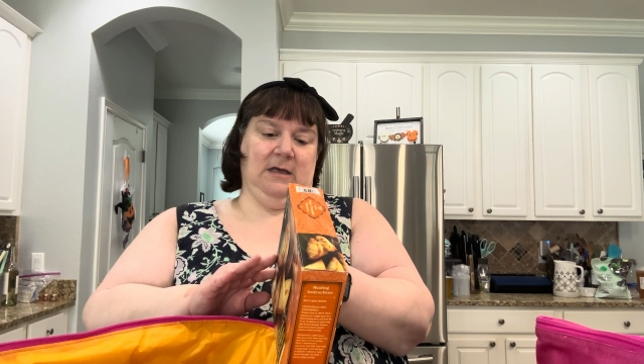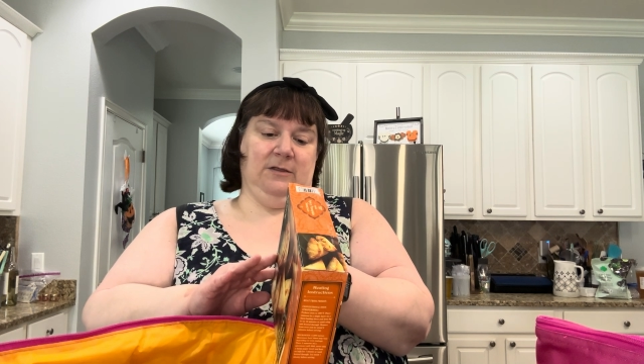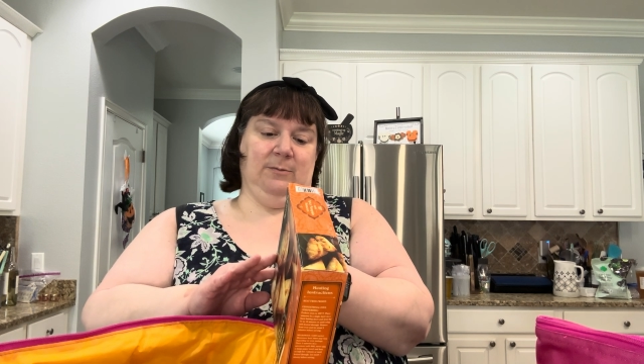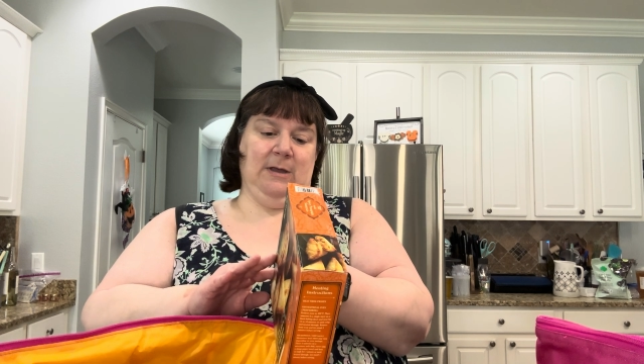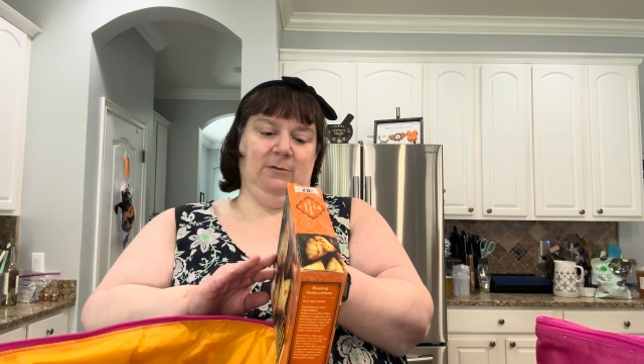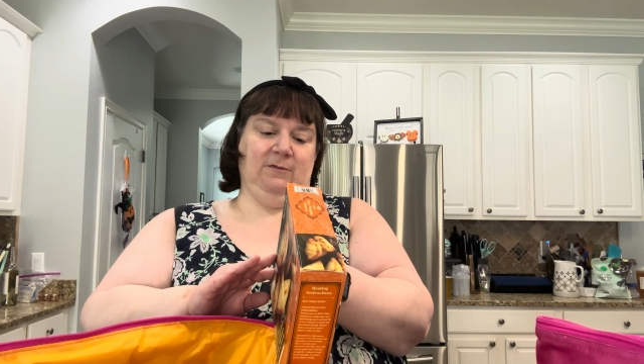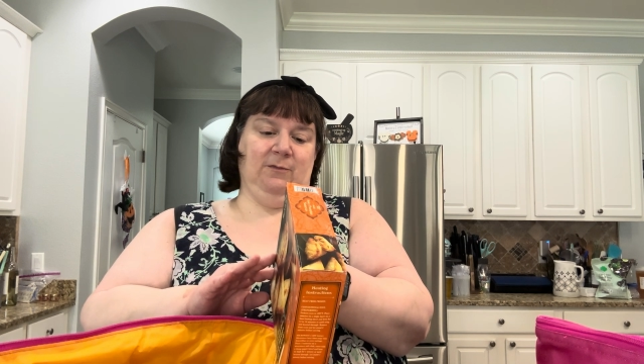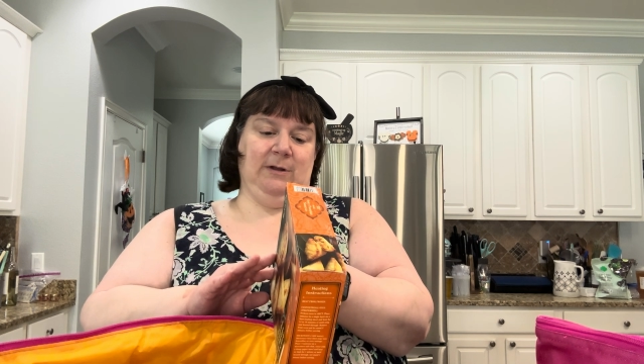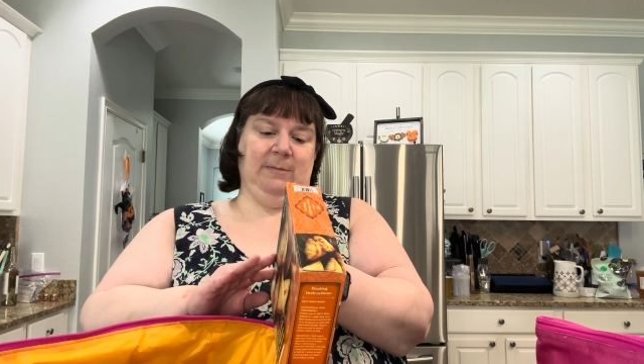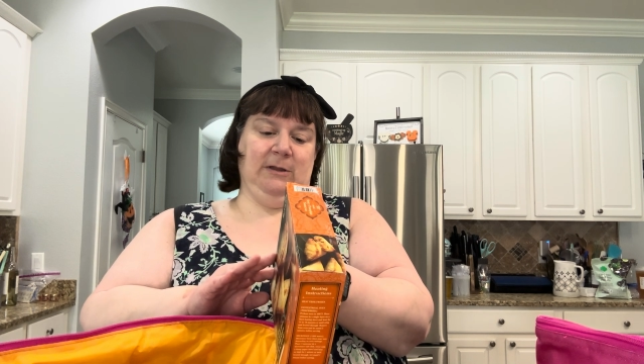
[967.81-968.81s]

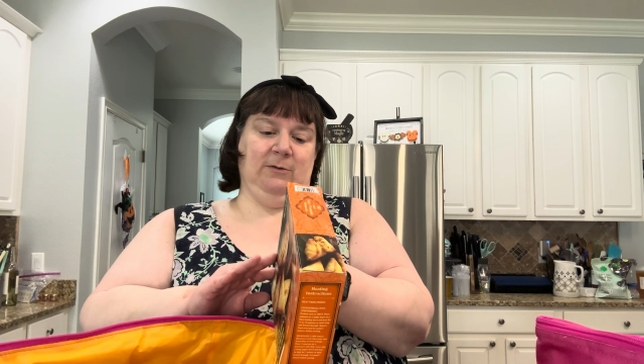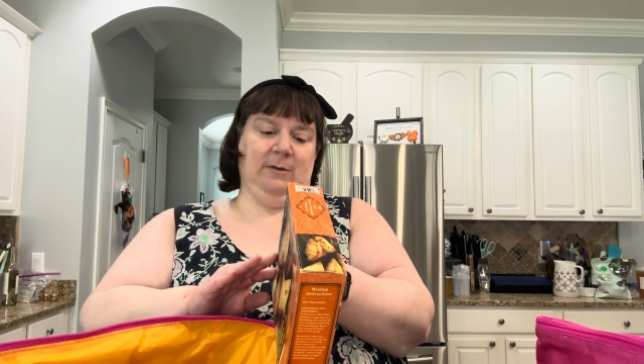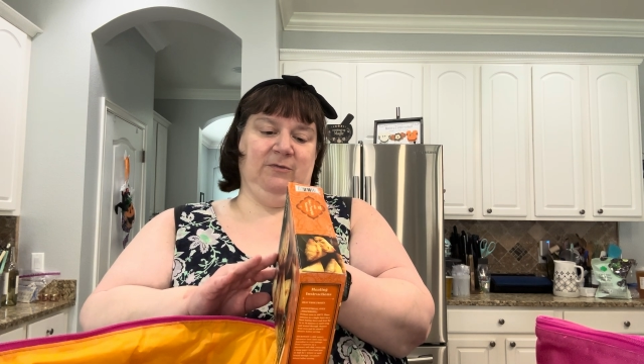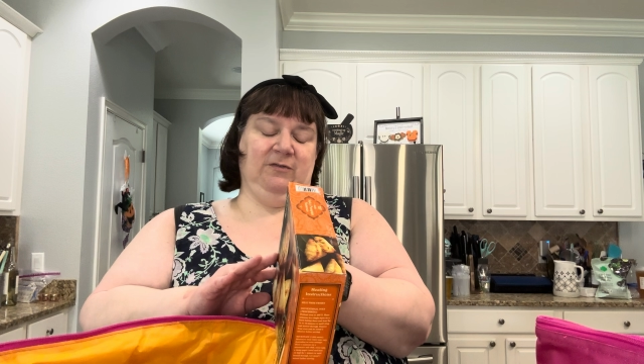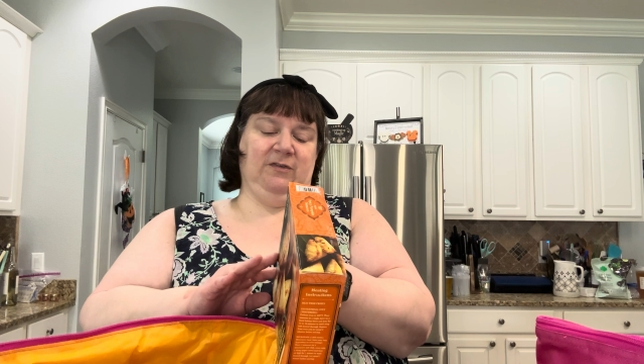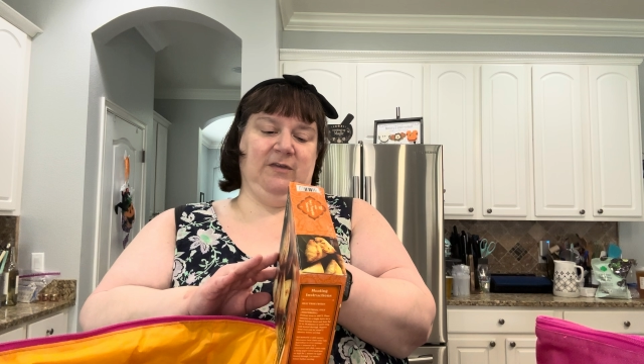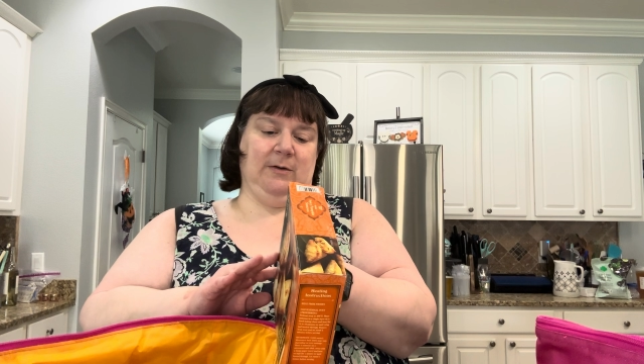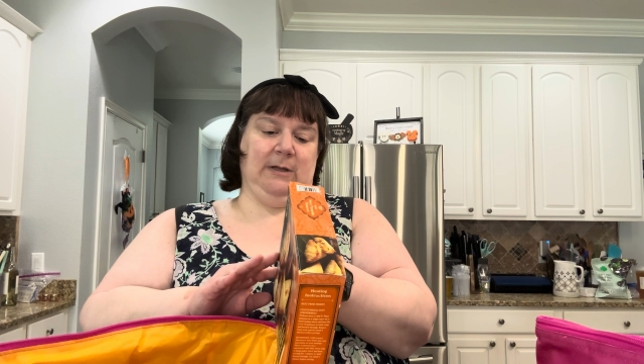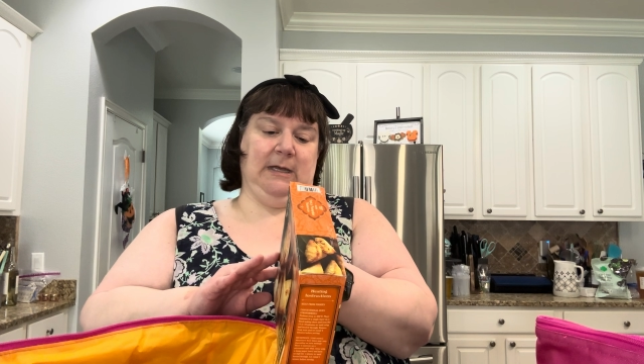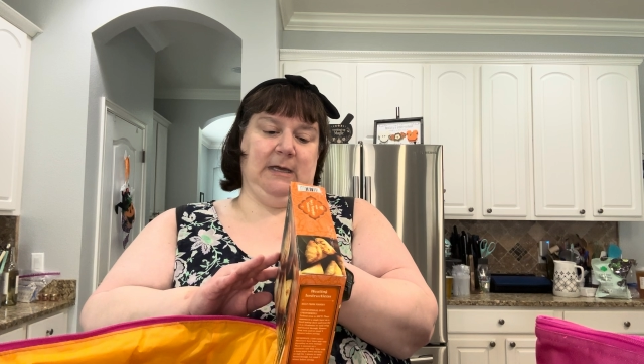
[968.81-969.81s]
340 milligrams of
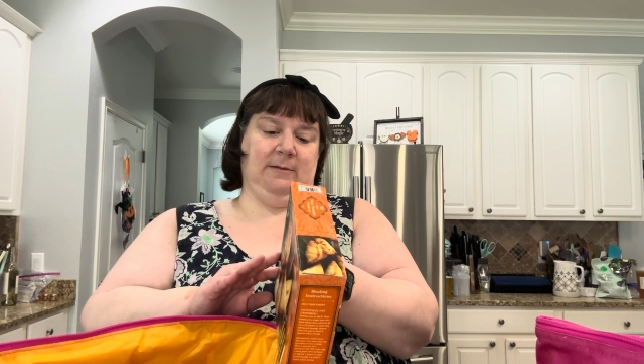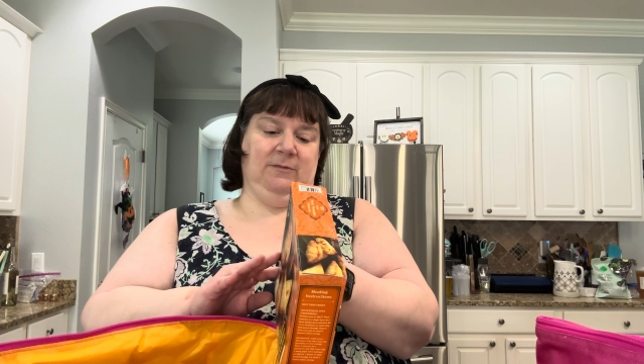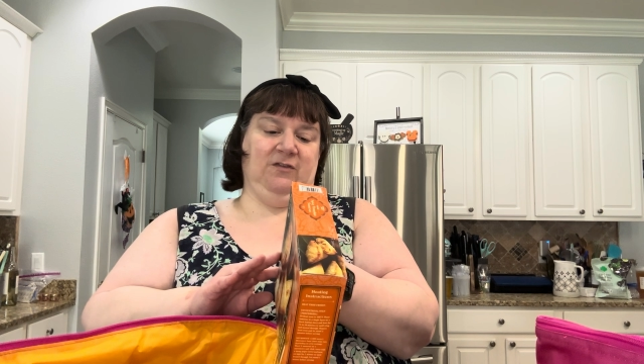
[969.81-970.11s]
sodium,